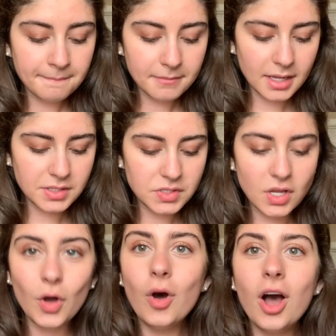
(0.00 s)
And
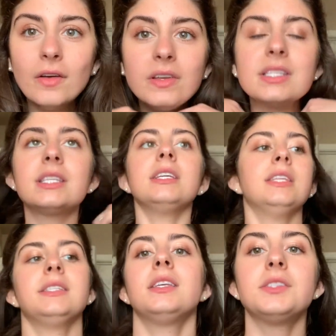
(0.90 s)
so obviously
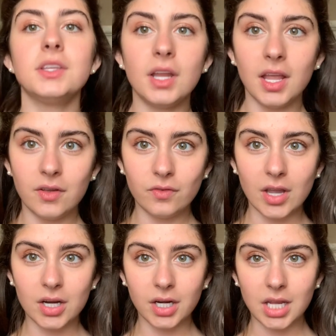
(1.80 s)
this isn't a
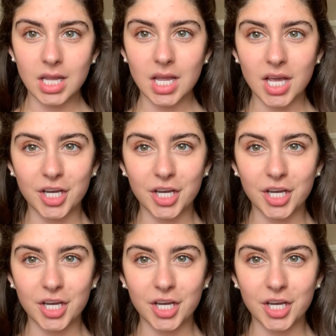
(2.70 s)
very